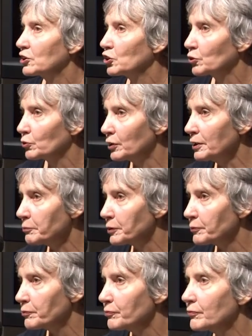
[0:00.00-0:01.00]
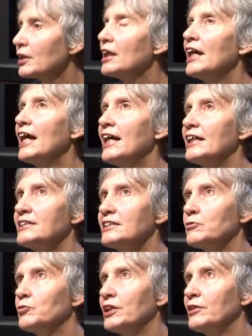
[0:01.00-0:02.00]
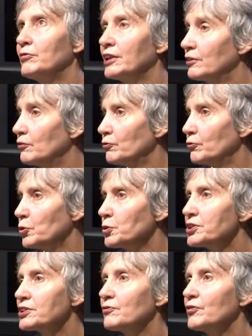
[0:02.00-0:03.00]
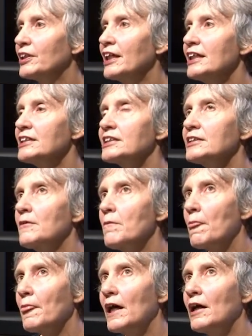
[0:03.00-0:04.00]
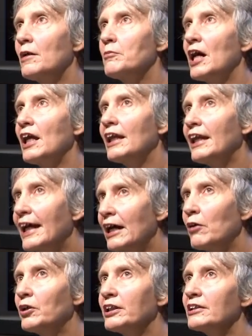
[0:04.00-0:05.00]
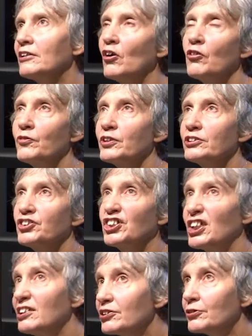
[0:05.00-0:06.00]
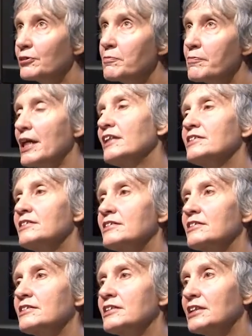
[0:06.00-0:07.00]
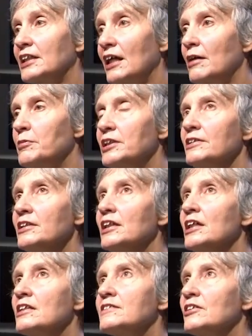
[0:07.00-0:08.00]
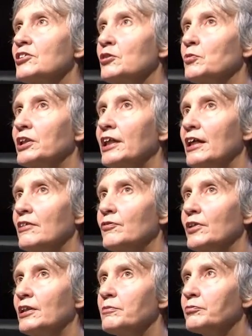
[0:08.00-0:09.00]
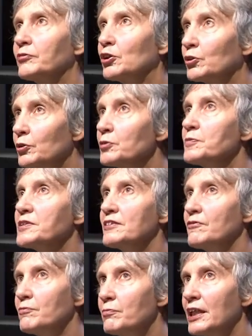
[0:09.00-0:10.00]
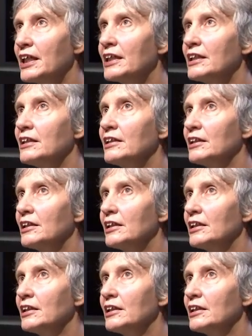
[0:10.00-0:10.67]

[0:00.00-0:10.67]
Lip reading: a grip, and we're reinforced for that. Allowing often gender imbalance to come in so that we have groups of men